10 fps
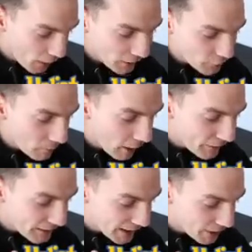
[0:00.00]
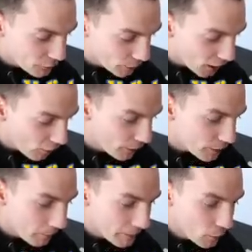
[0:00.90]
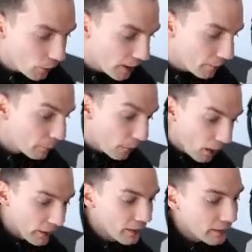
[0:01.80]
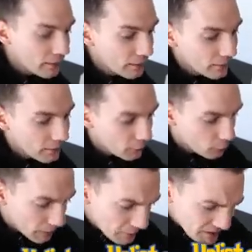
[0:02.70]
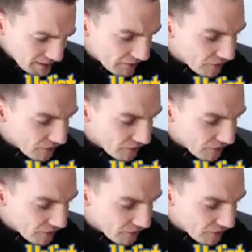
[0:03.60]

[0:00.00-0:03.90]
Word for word: I don't mind the hand-drawn artwork on Bewear, but Crimson's a